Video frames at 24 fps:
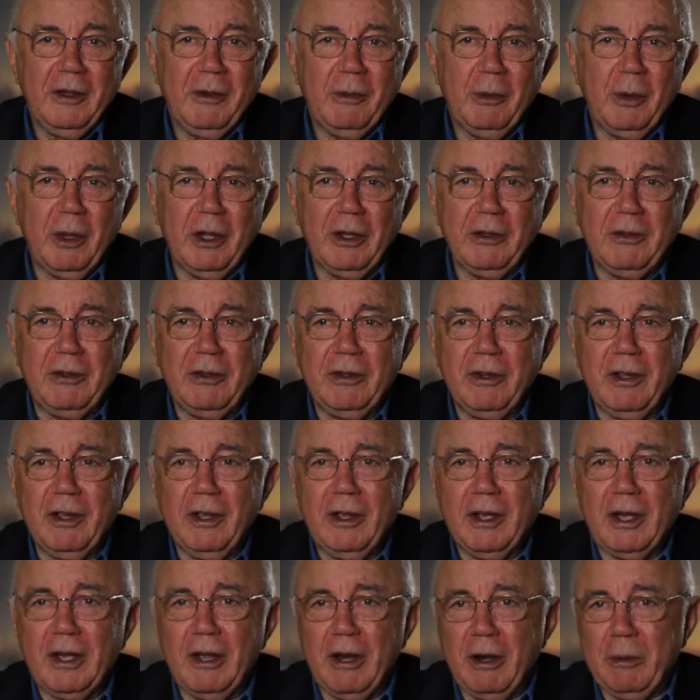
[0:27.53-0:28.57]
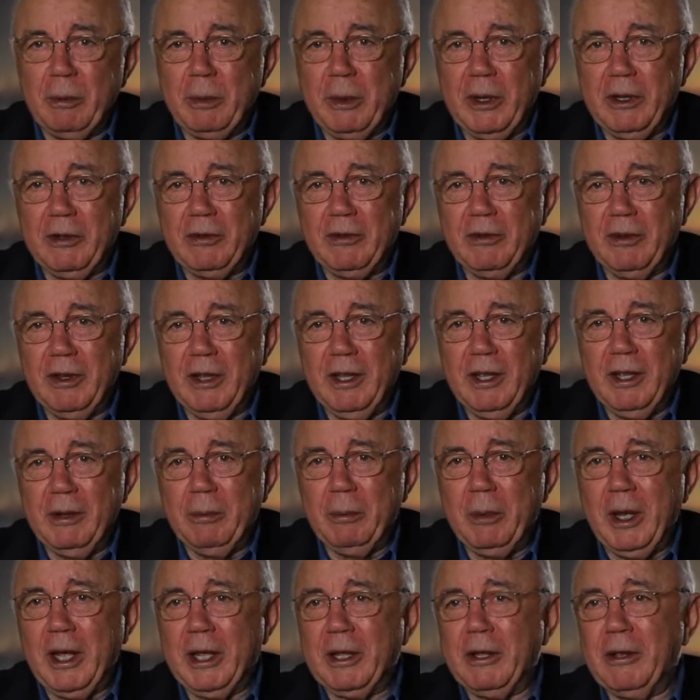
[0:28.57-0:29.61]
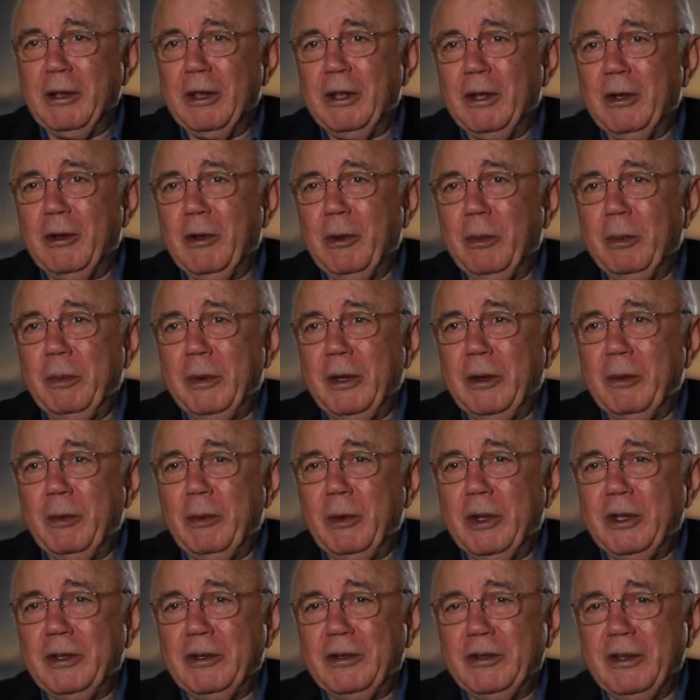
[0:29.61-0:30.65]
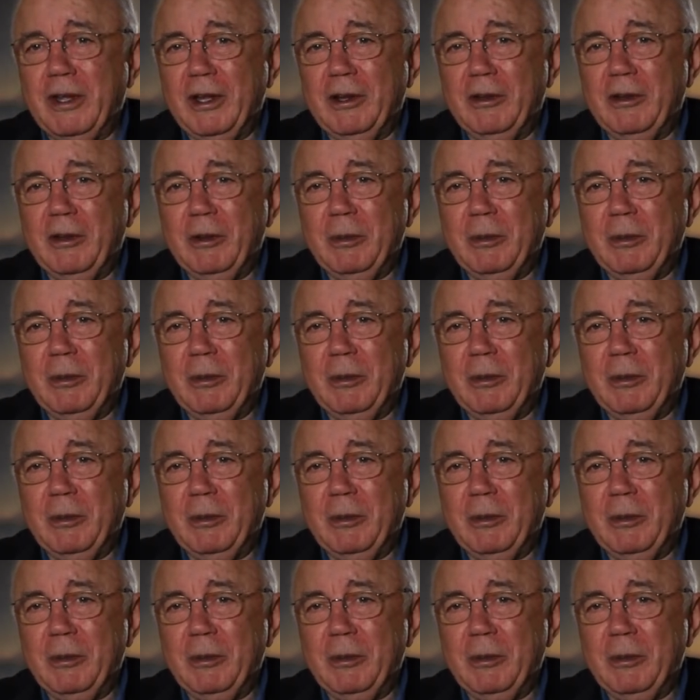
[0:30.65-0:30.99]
was Harpetsi, and Michael Agopian once said